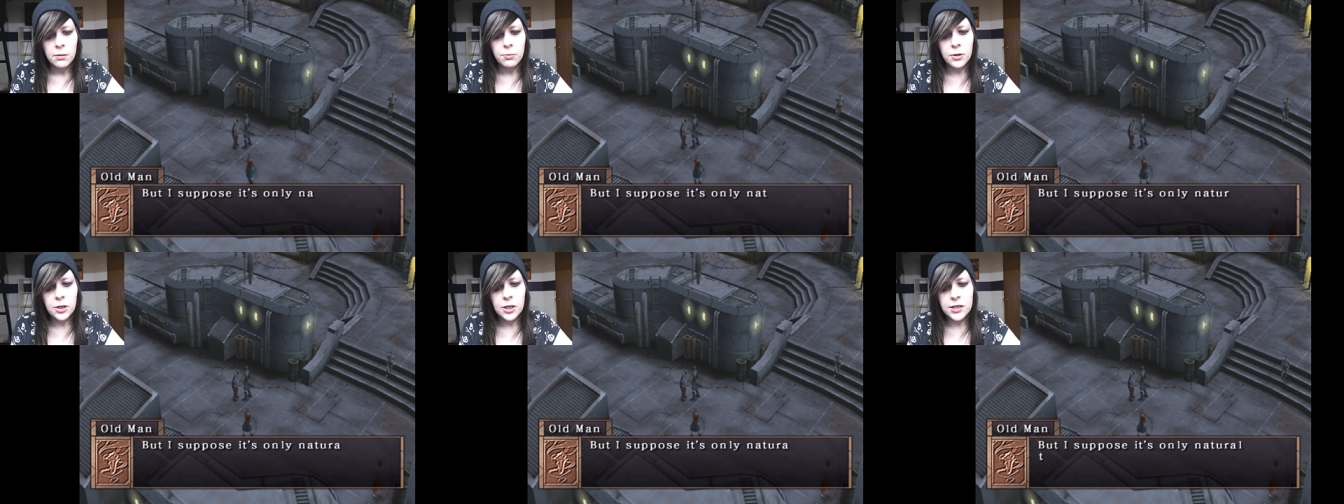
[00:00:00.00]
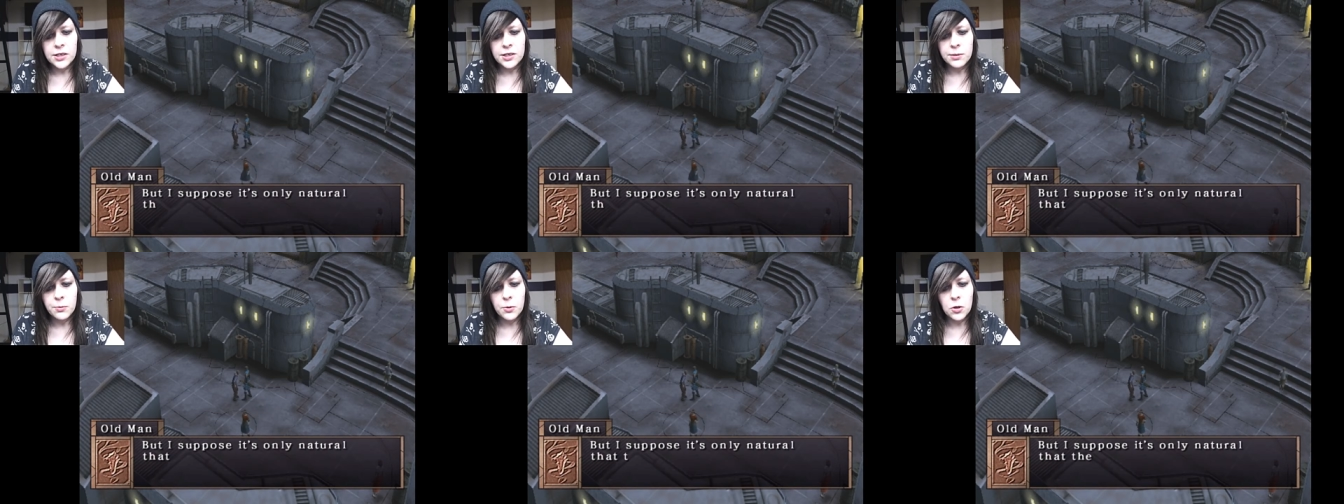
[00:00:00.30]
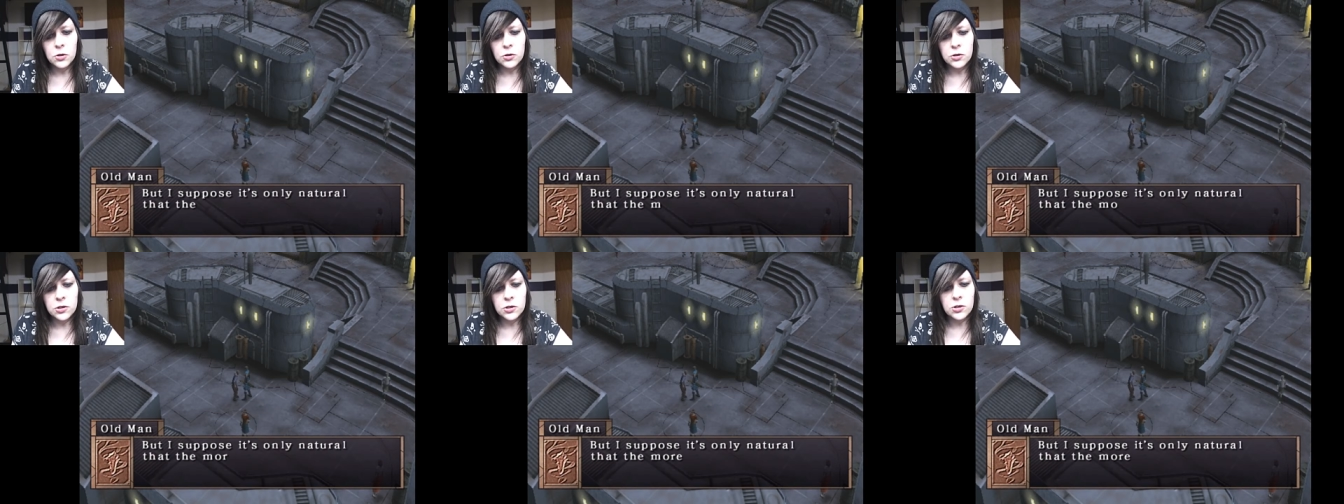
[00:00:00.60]
But I
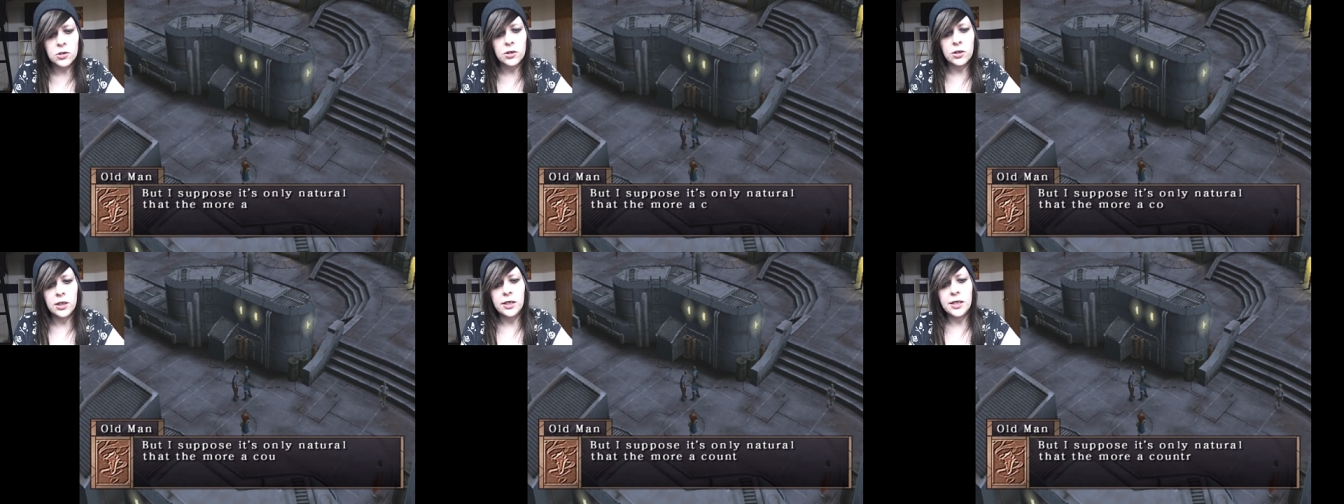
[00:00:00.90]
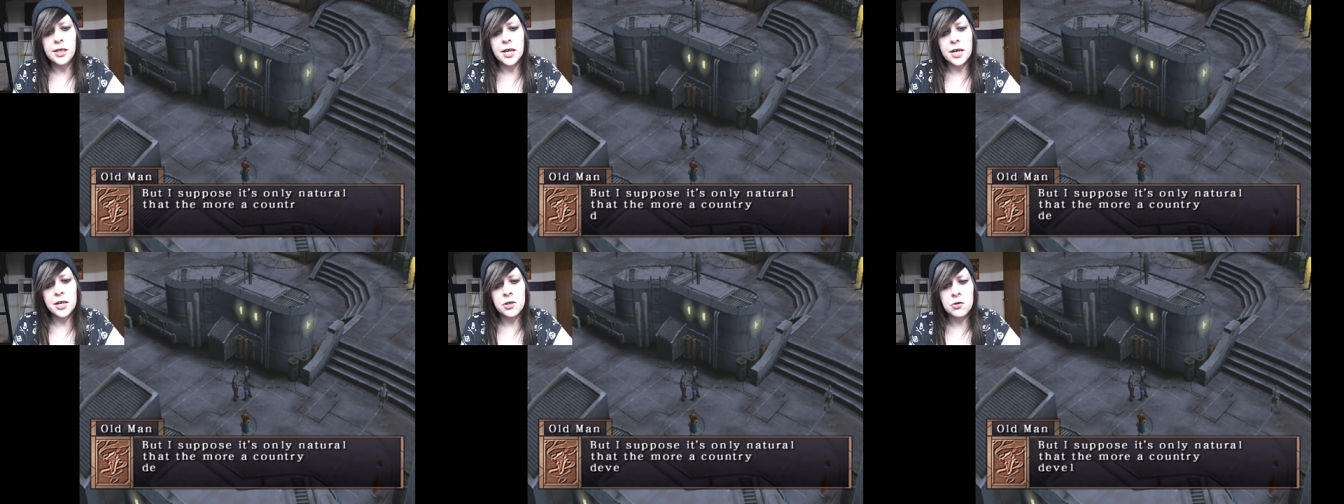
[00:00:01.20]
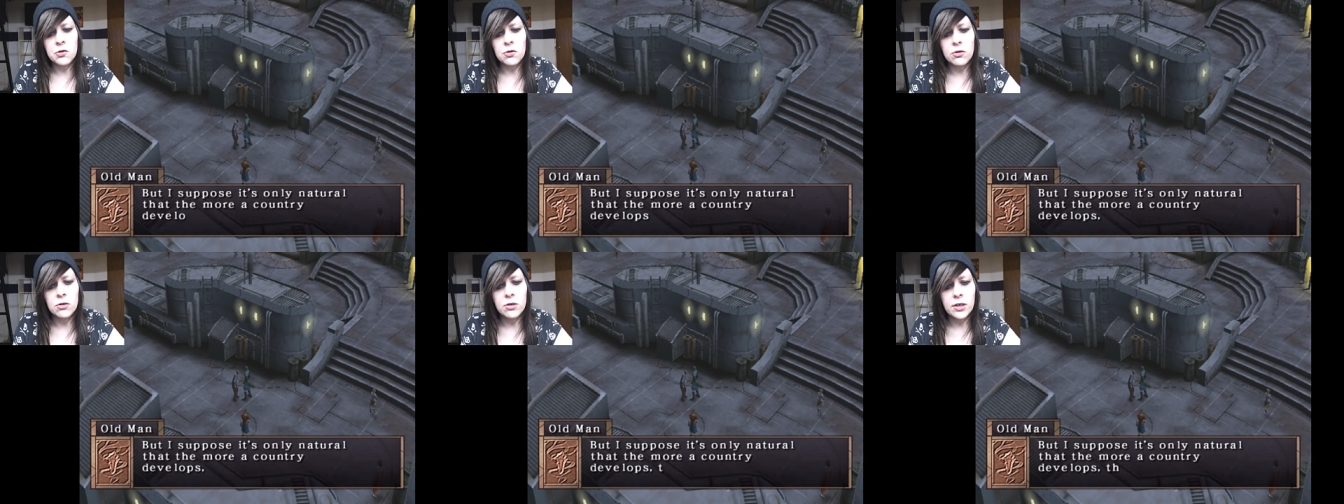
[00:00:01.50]
suppose it's only
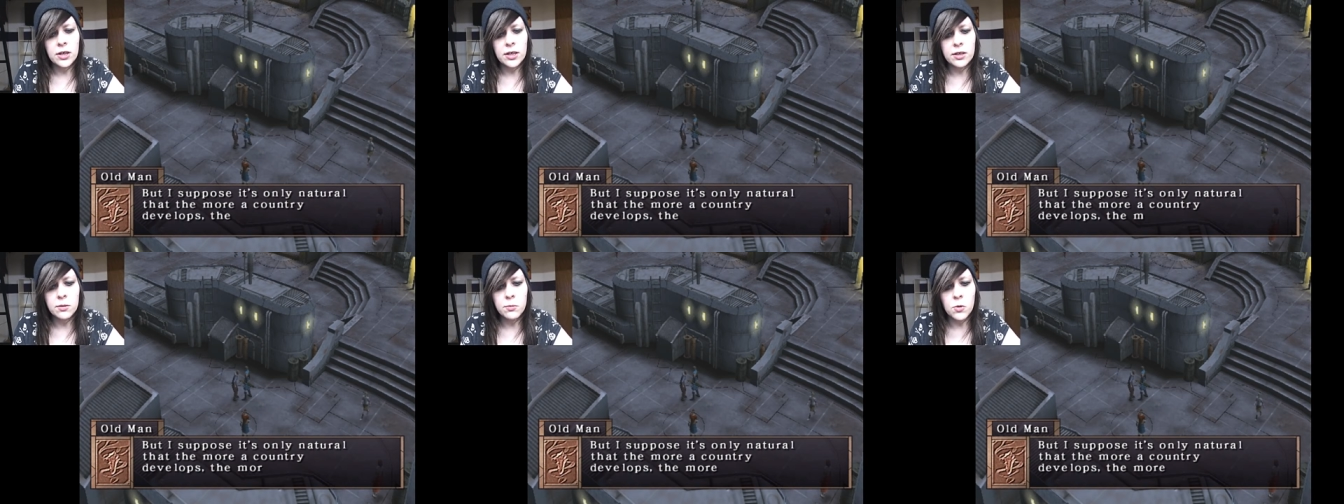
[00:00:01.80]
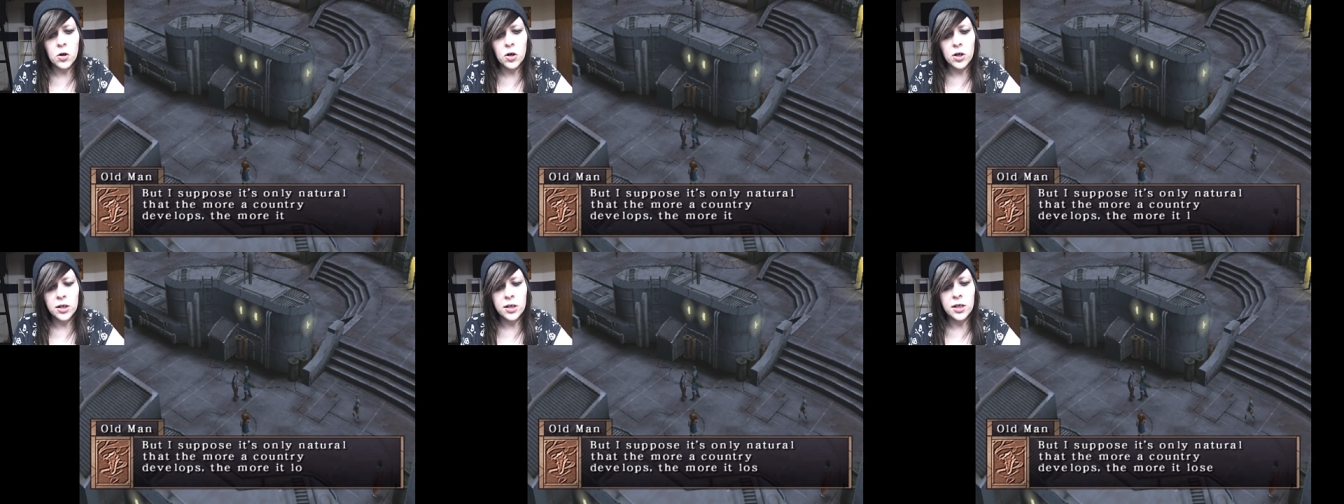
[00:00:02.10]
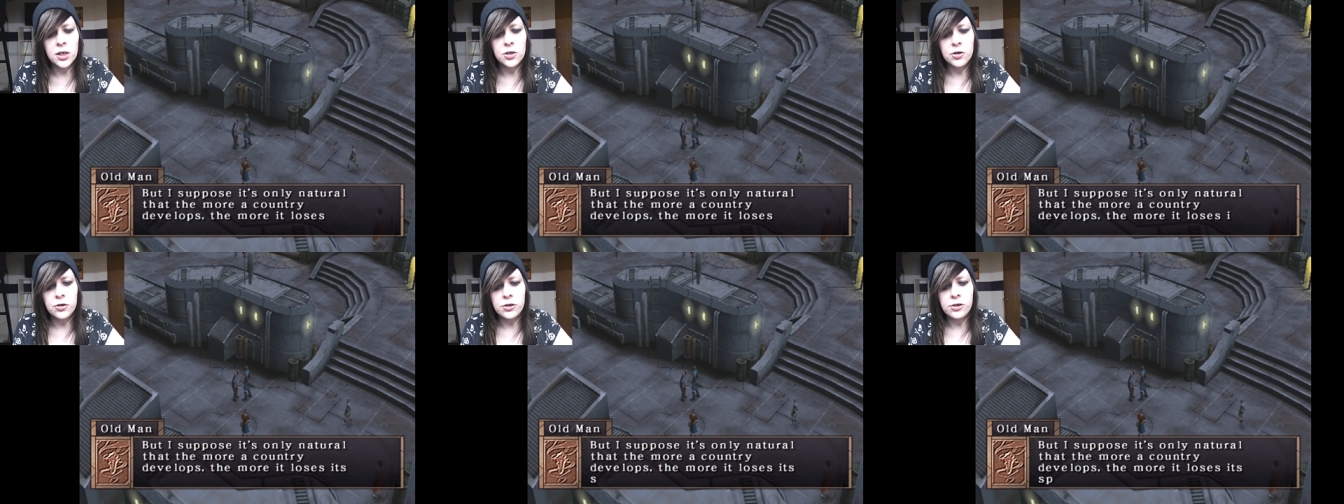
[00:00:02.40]
natural that the more a
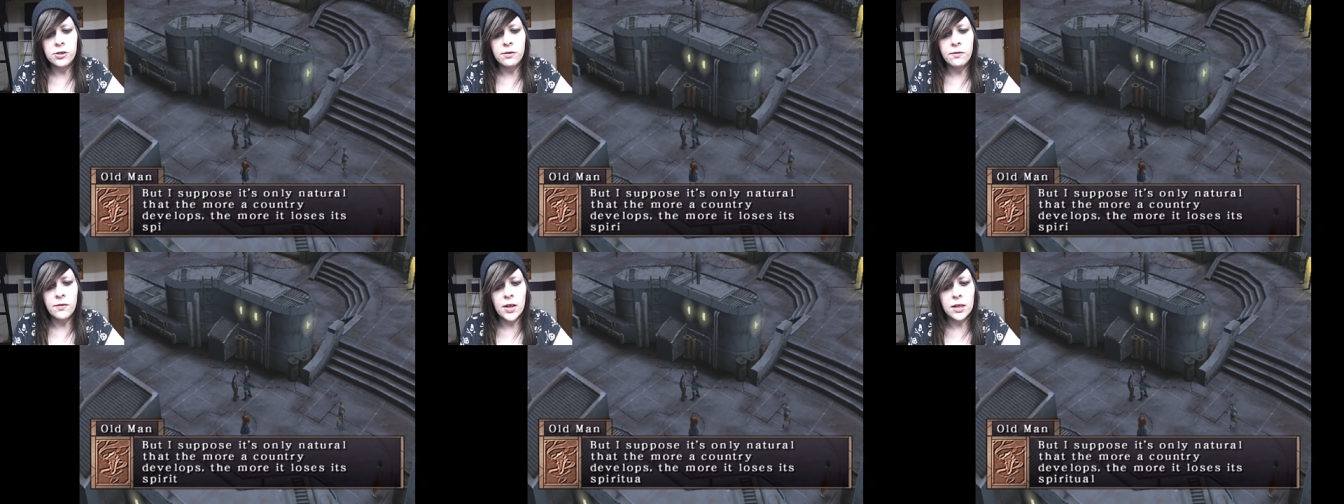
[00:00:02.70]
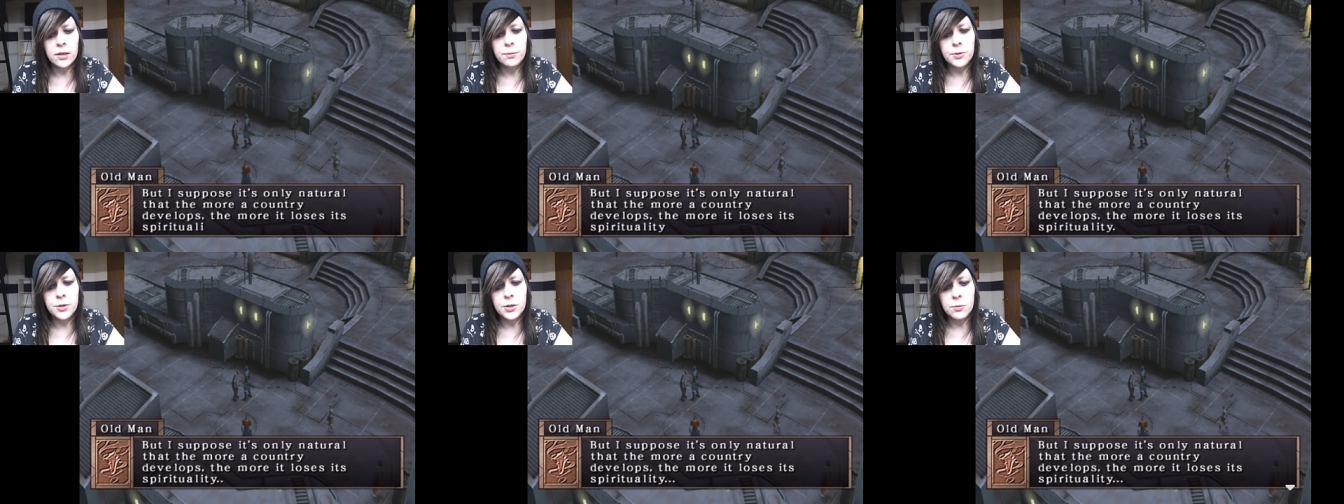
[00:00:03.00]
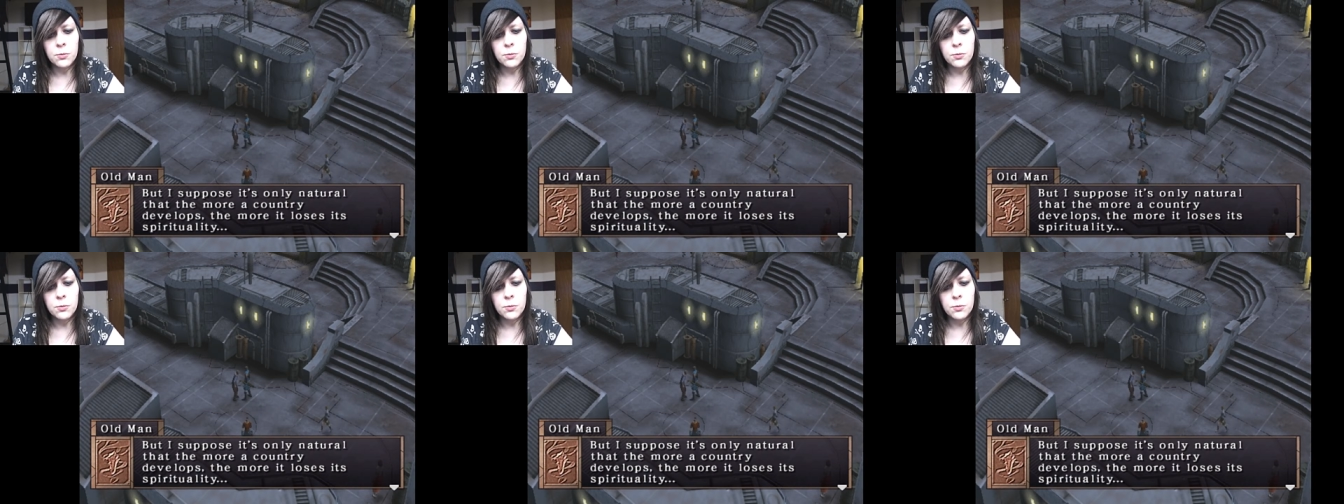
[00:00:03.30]
country develops,